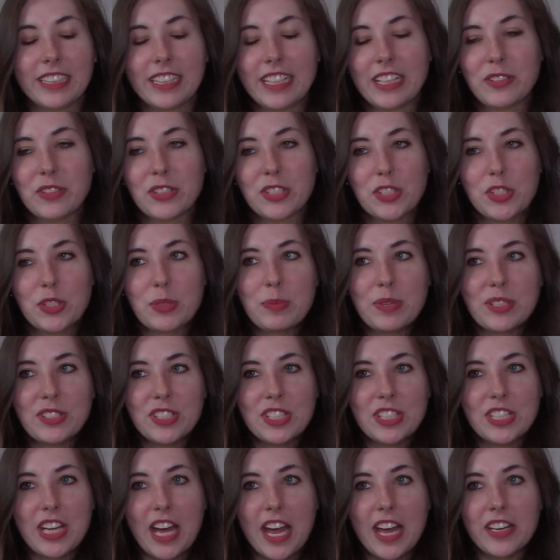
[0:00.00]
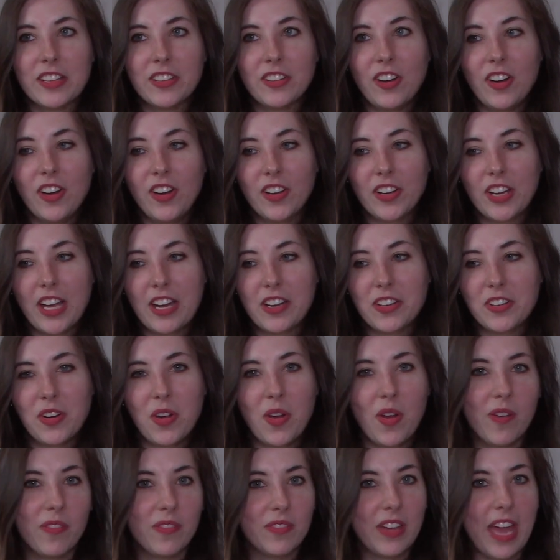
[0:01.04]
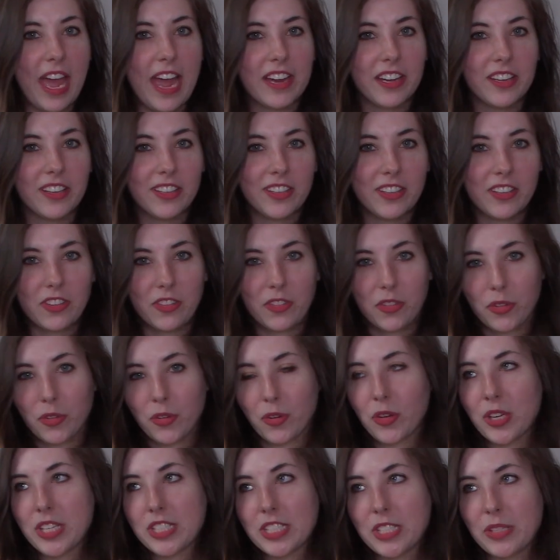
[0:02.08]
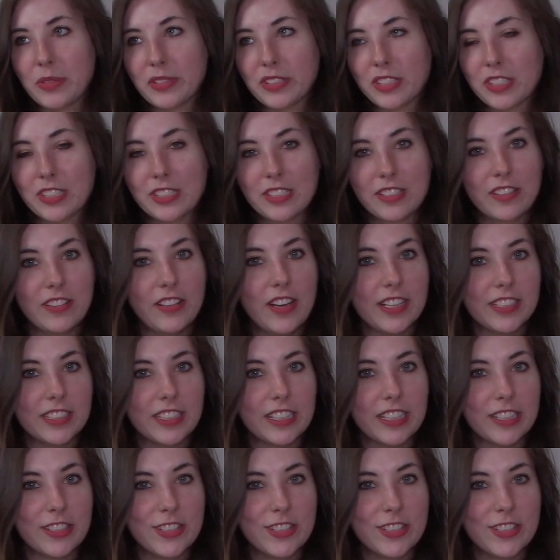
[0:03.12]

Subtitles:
it was just a bunch of dialogue. I don't know if Agatha Christie was just collecting a